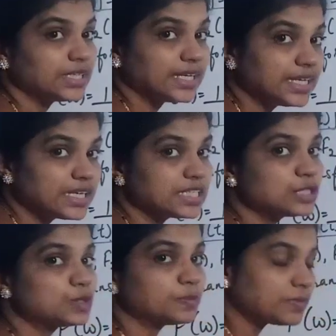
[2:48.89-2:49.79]
e
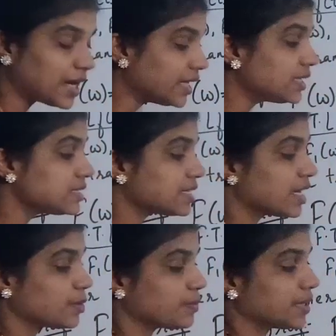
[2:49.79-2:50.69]
raised to minus
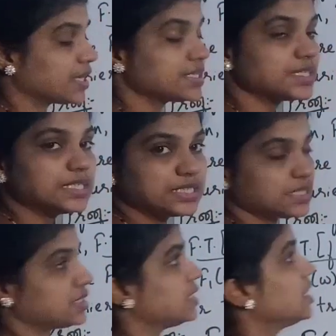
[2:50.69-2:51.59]
I omega t
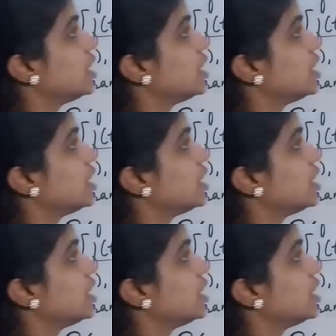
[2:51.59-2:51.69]
dt.